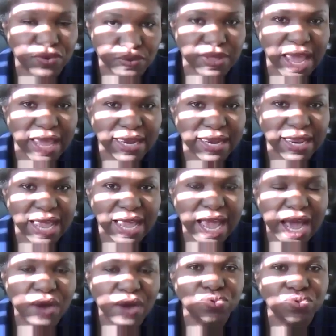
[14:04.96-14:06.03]
that.
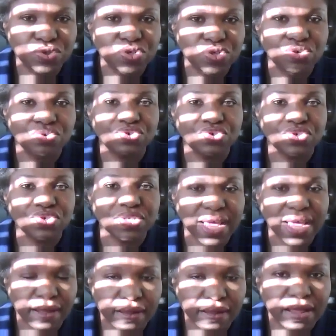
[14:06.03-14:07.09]
How do you
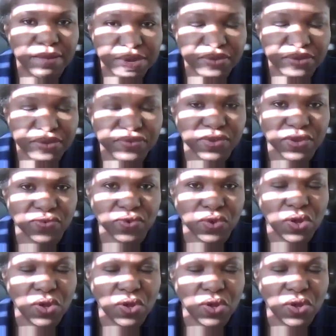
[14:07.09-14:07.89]
sell a business?